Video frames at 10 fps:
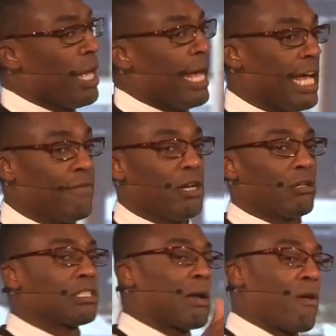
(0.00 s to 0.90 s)
even though
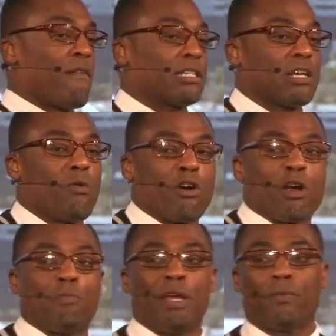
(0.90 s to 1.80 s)
some of us are
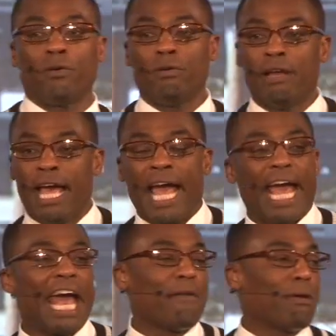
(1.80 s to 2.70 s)
word people,
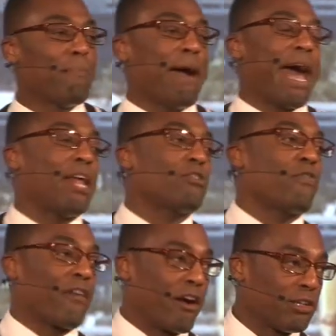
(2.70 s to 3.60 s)
everybody's
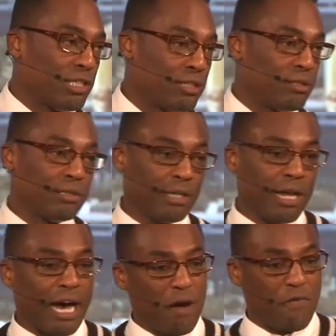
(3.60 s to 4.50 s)
version
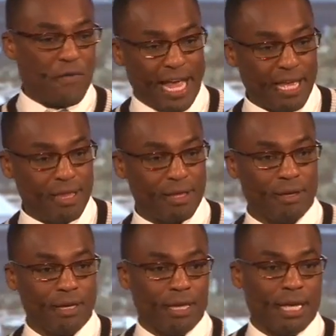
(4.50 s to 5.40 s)
of faith
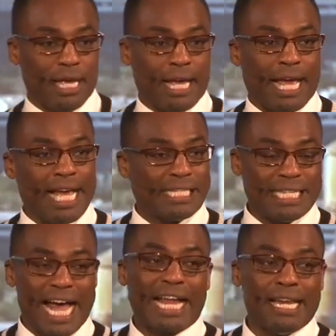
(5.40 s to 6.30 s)
is
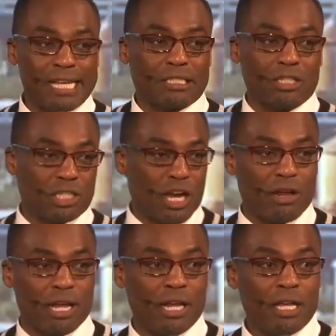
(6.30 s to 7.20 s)
not
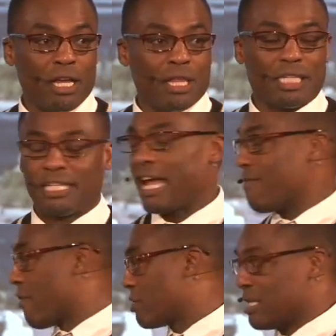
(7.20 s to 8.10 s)
necessarily the same
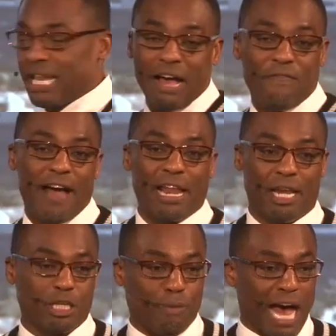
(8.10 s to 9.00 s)
version that I find in
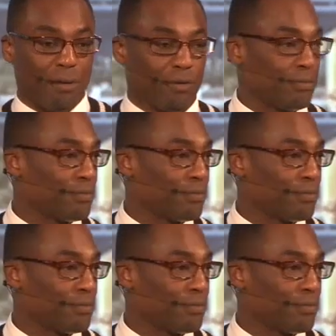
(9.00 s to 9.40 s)
this Bible.